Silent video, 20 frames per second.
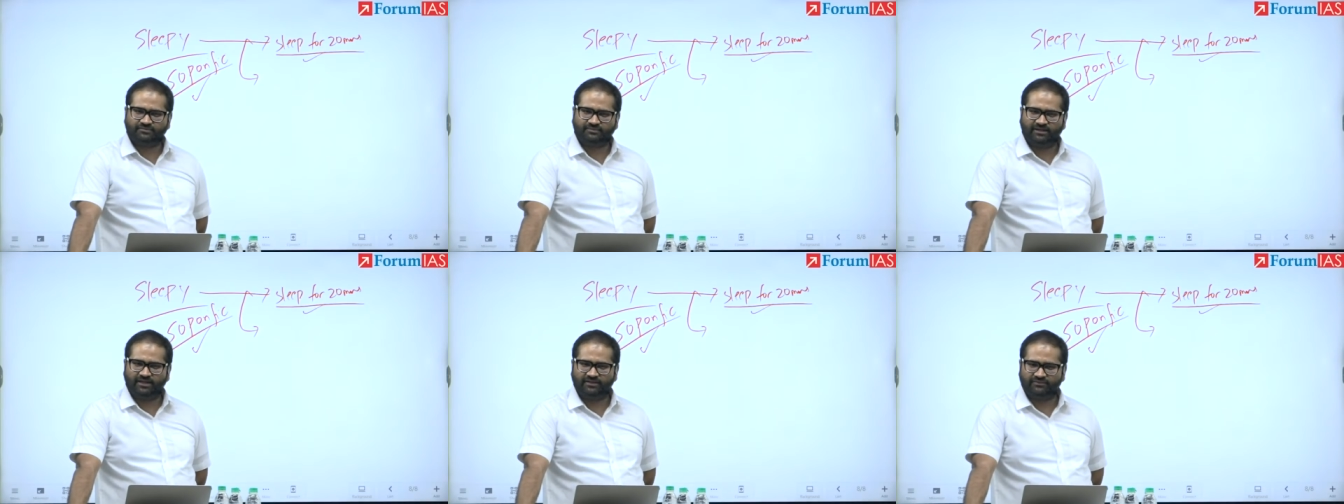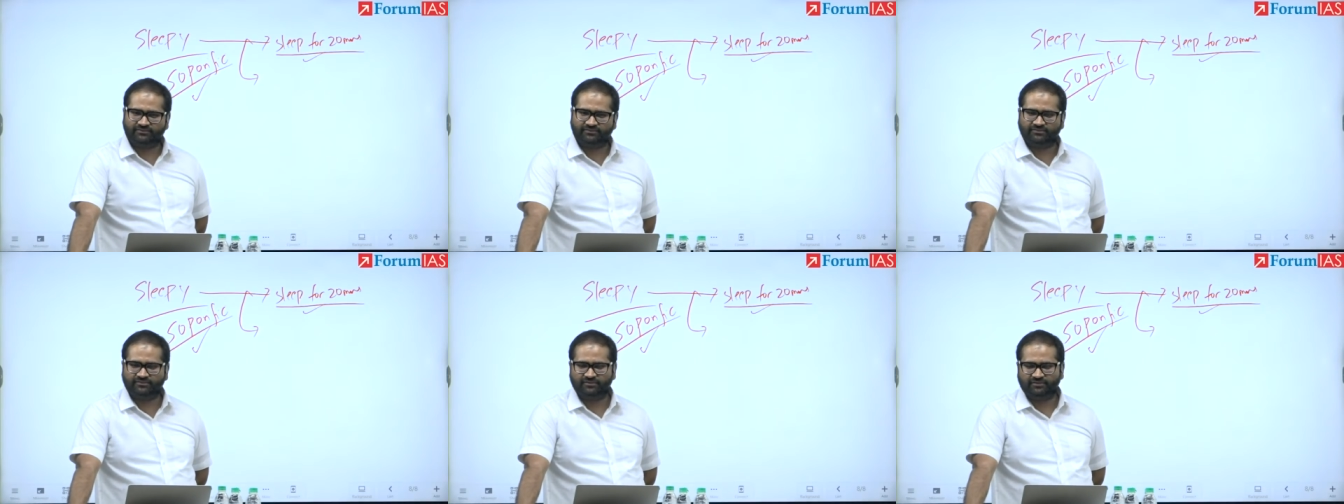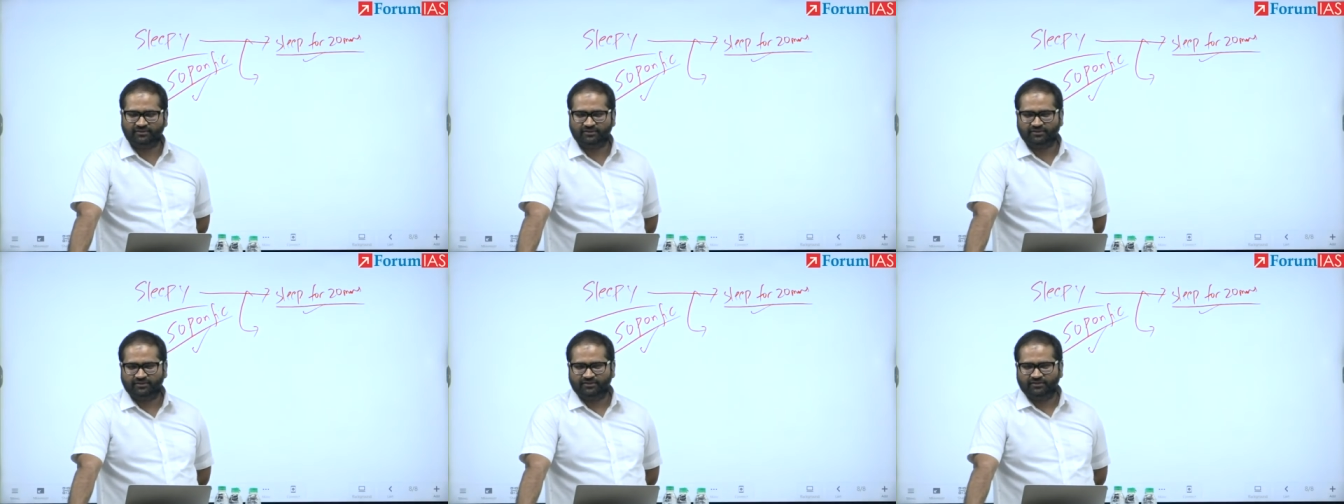place.
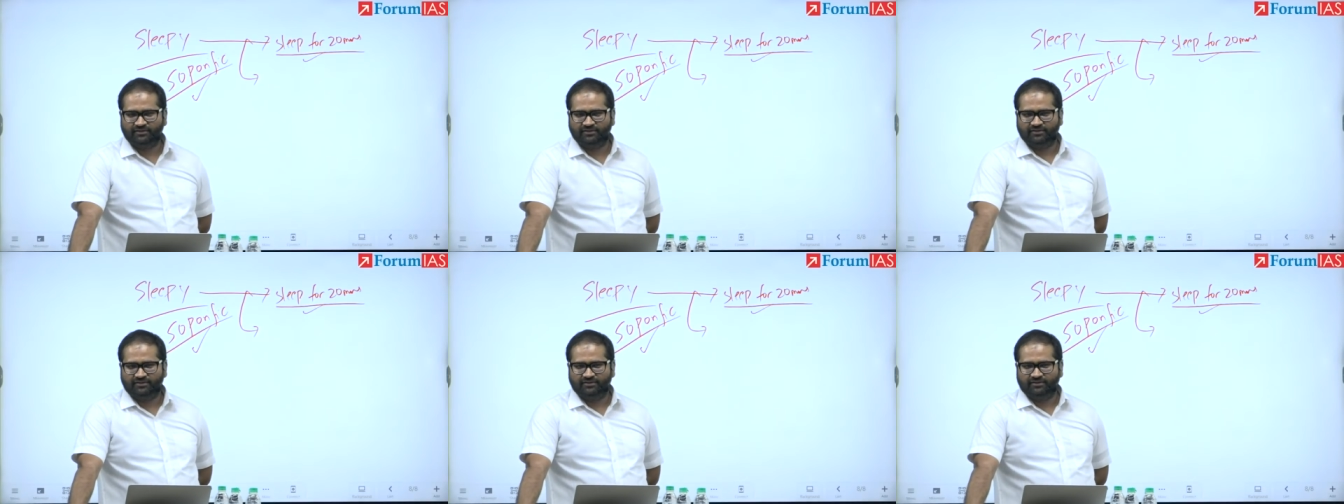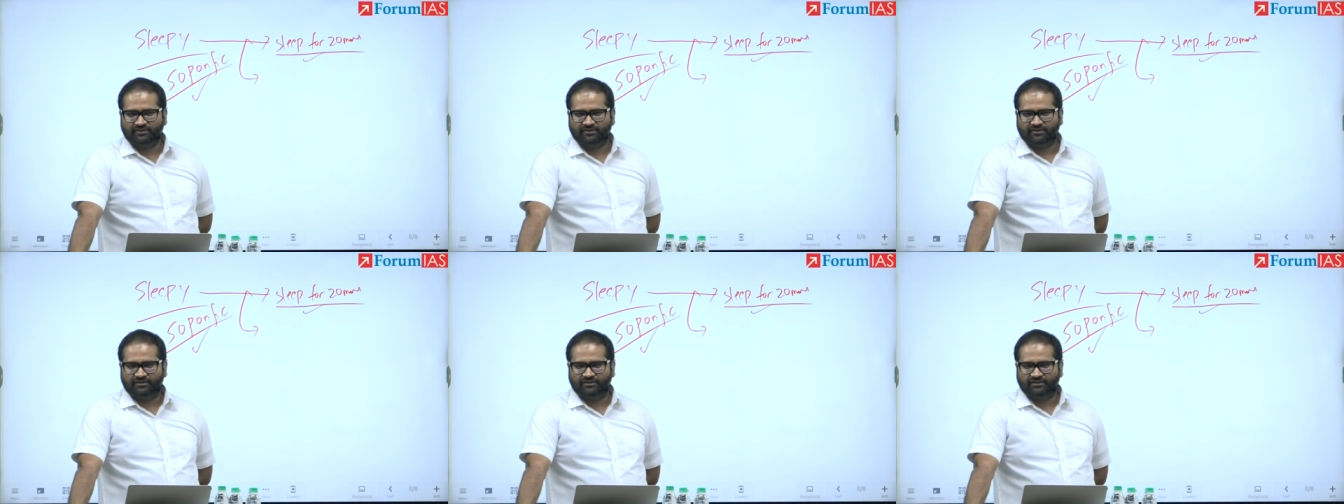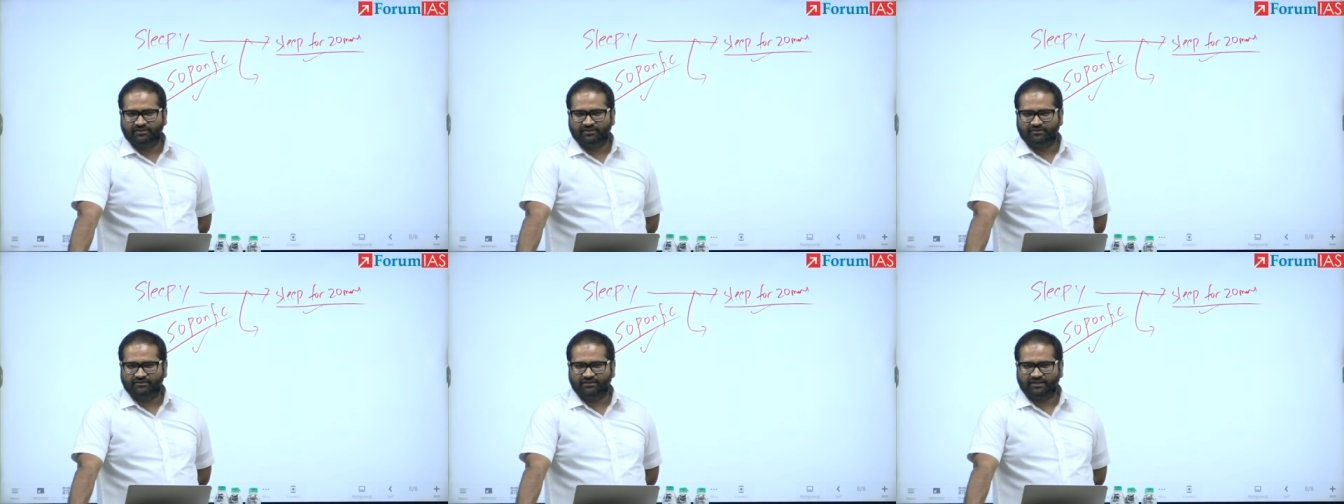
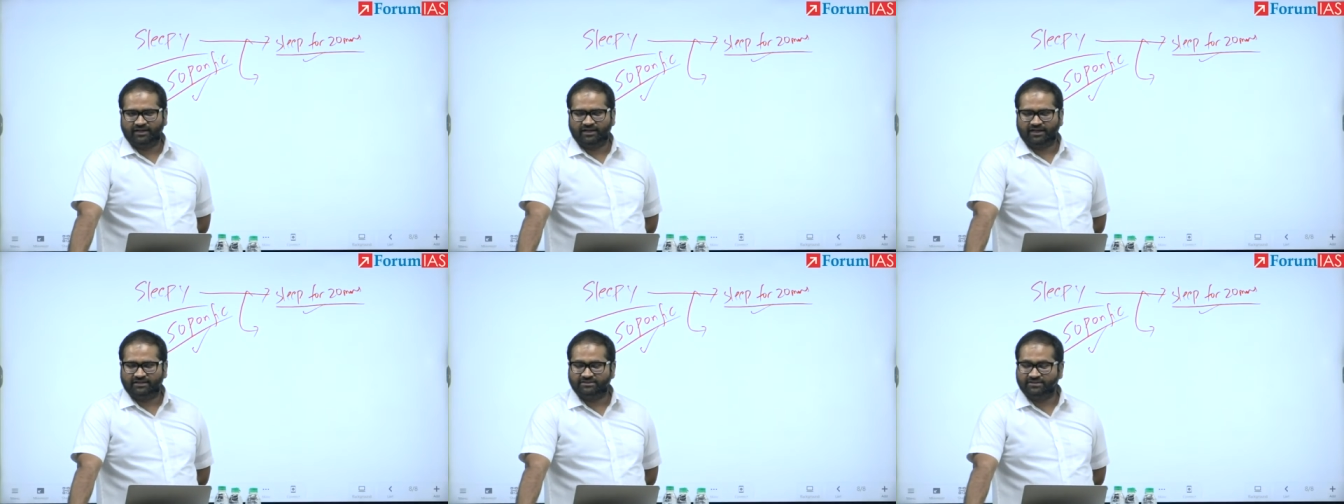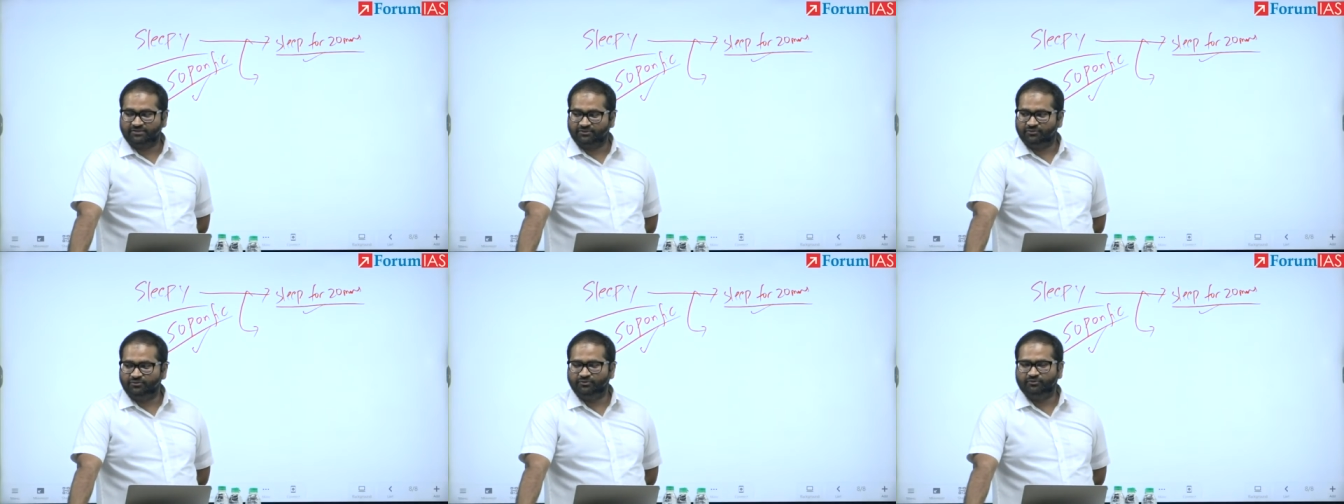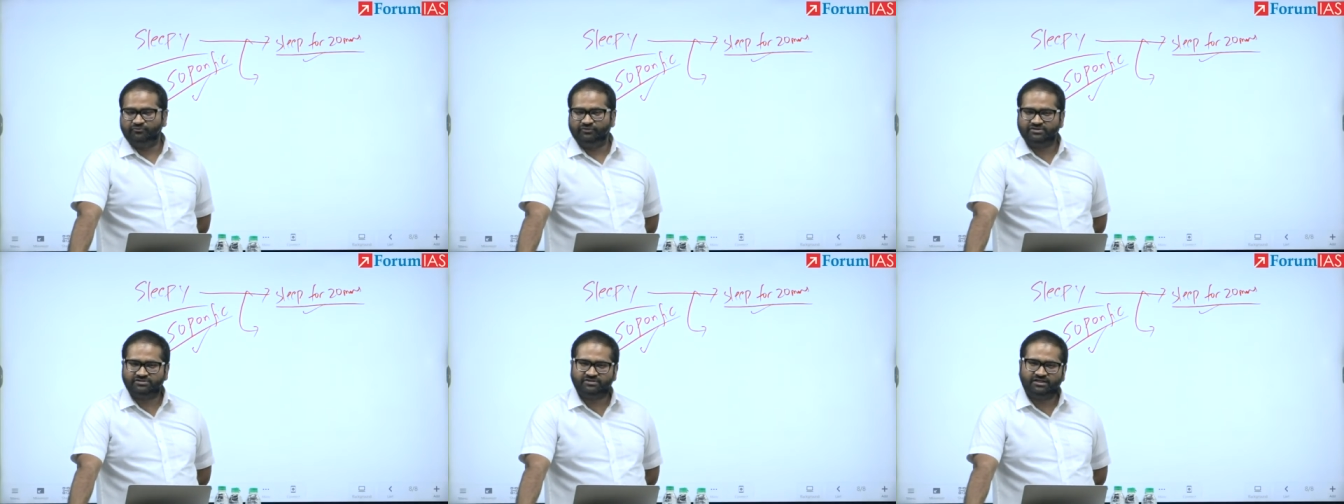Then I said, do you
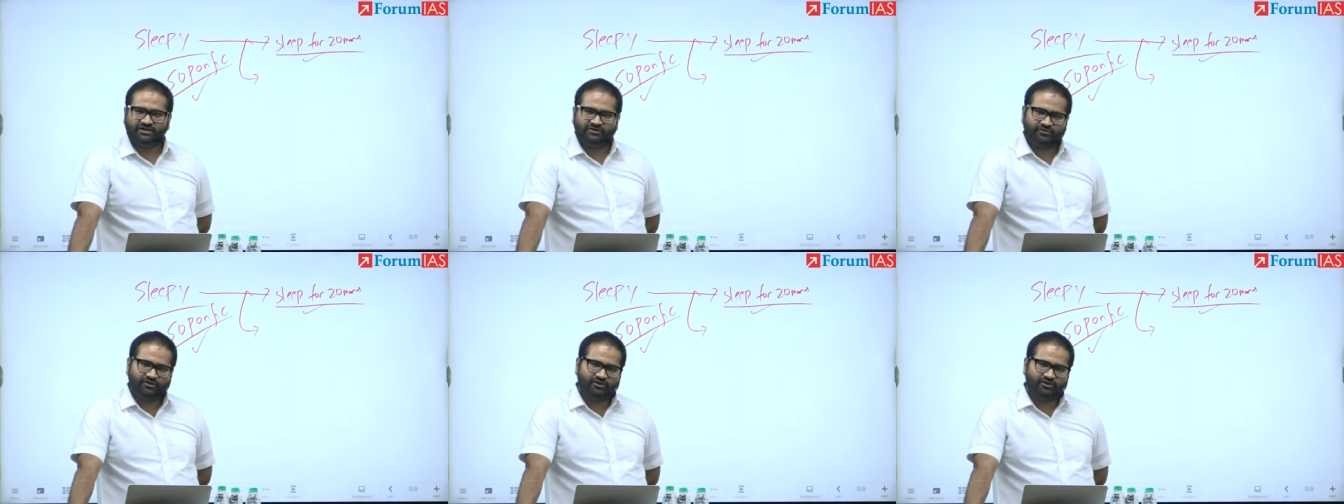wish that you